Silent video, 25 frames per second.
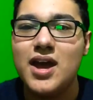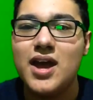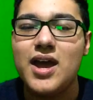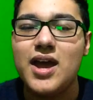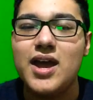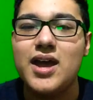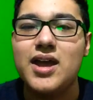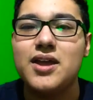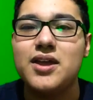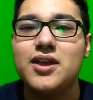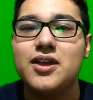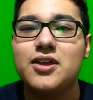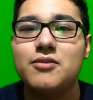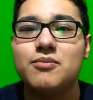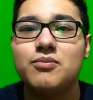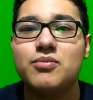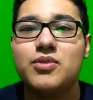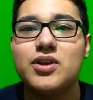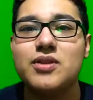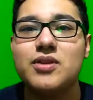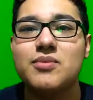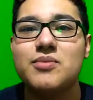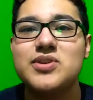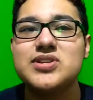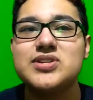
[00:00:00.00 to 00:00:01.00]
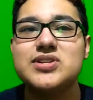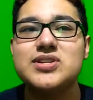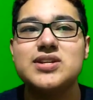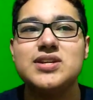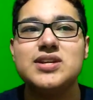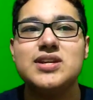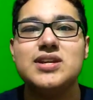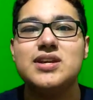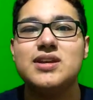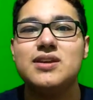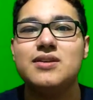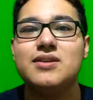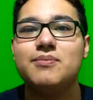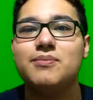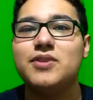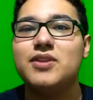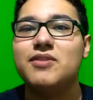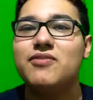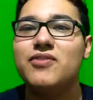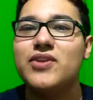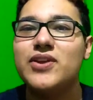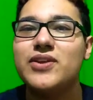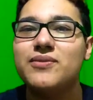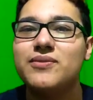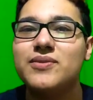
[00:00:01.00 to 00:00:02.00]
and pretty much the
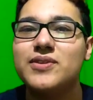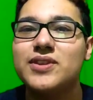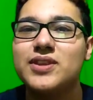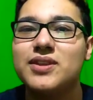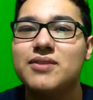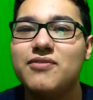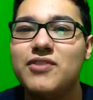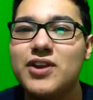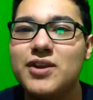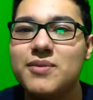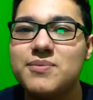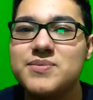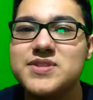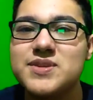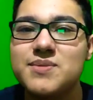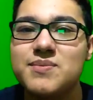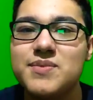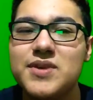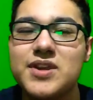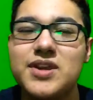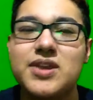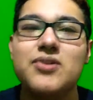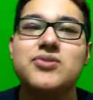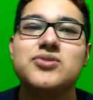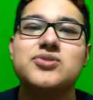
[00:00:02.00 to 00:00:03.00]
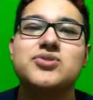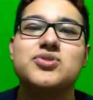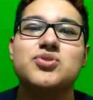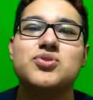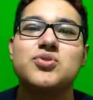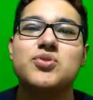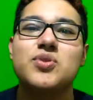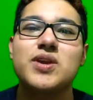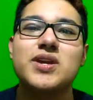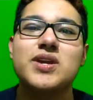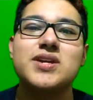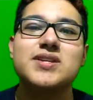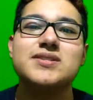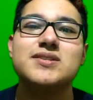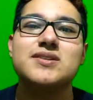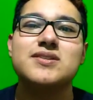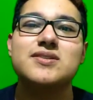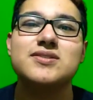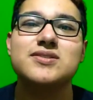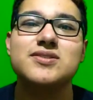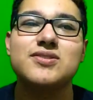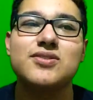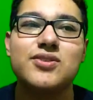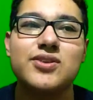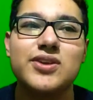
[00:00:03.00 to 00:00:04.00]
Venom symbiote goes crazy
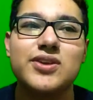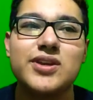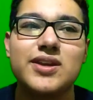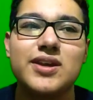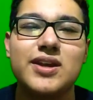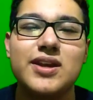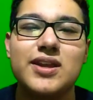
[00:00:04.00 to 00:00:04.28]
until